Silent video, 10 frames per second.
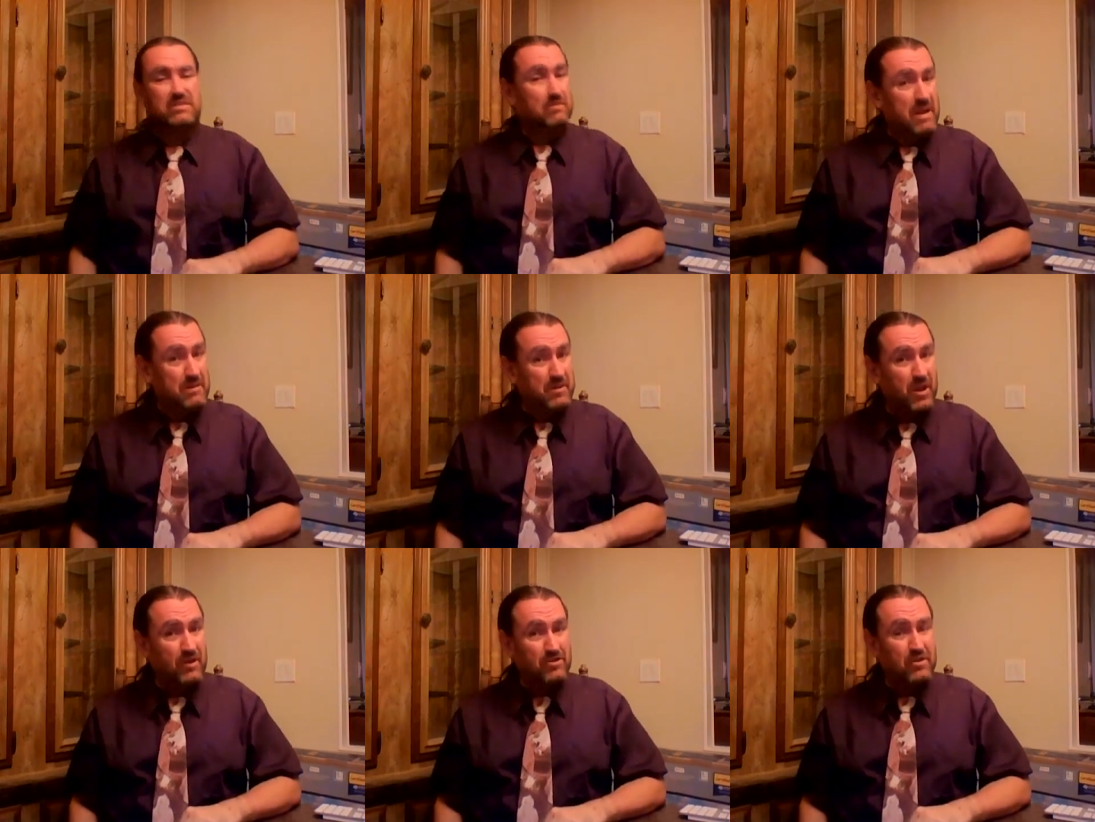and maybe
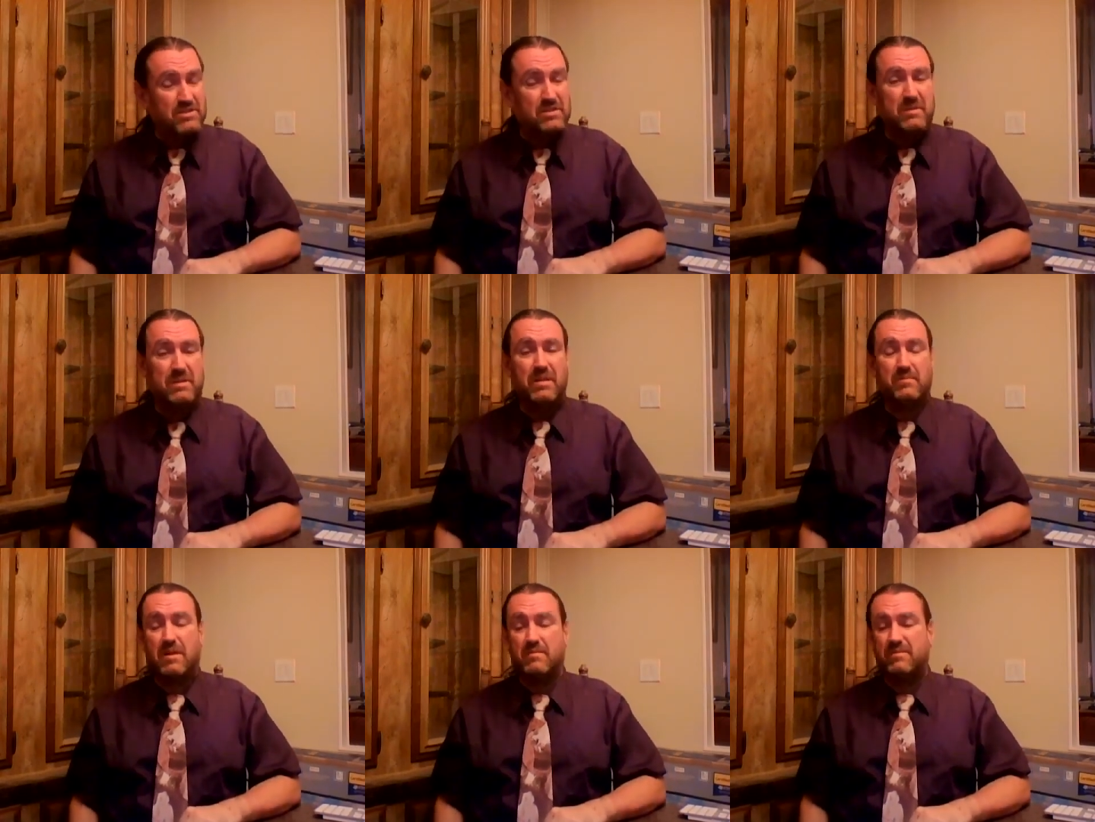I'll address them in an
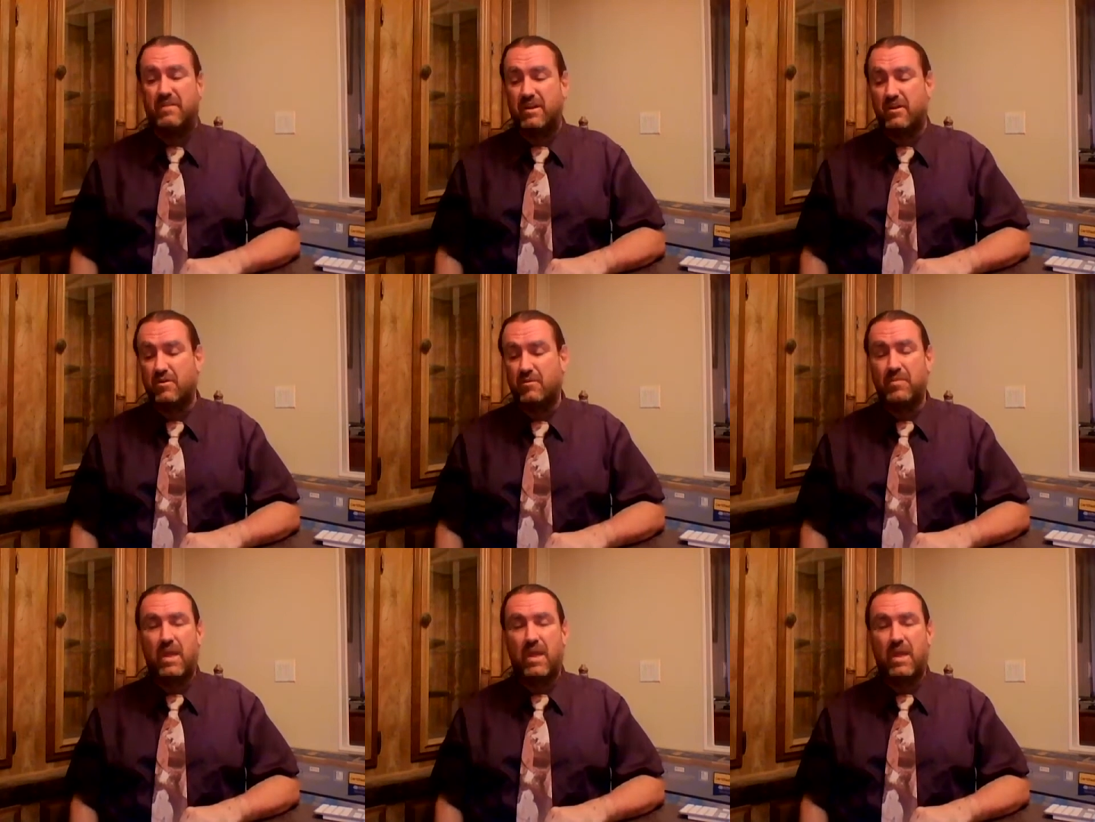upcoming video.